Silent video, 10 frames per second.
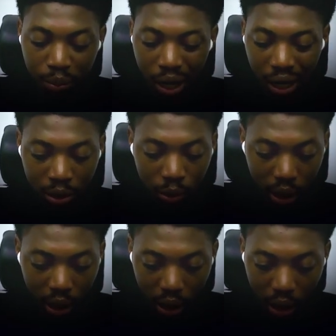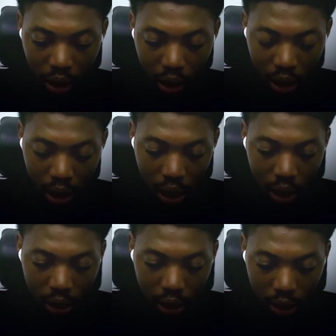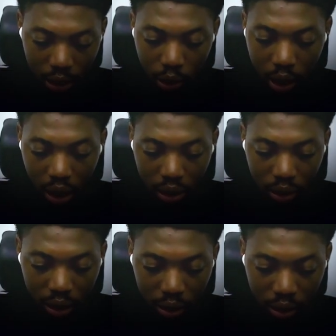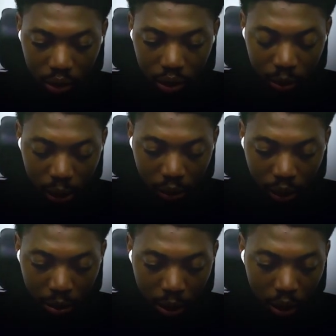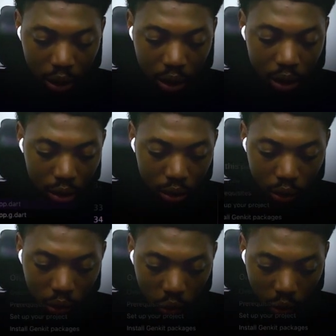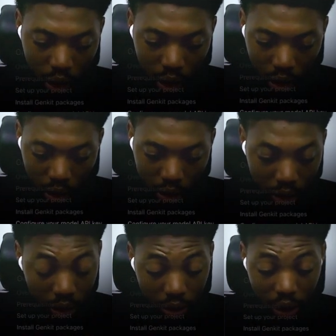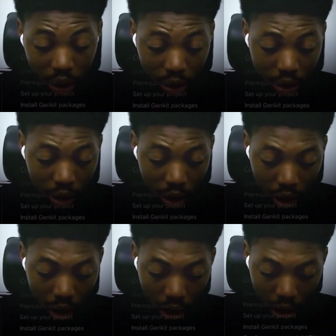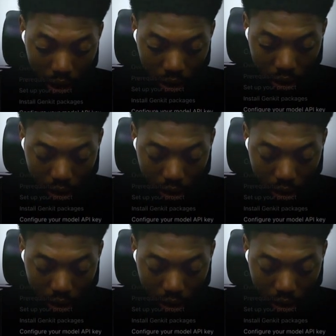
actually, I guess you can actually use more than one plugin, although I didn't try it, and